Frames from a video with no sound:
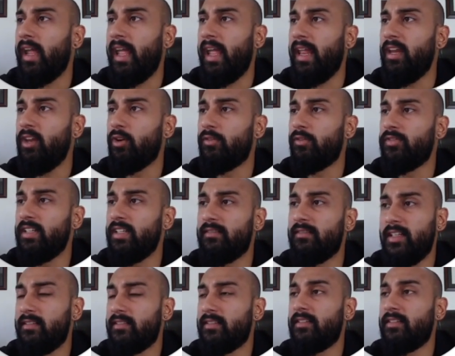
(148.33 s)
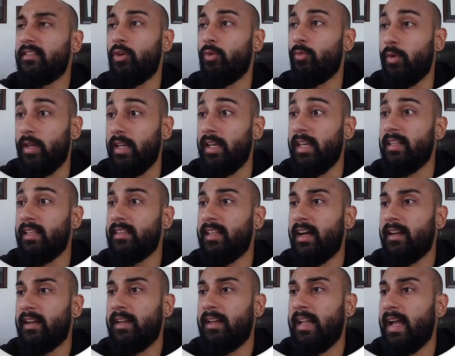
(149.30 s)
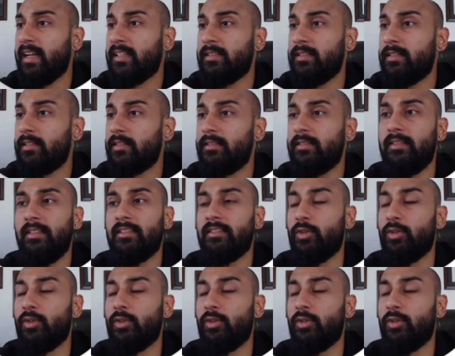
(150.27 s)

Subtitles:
any of these reasons, you will need that tax return.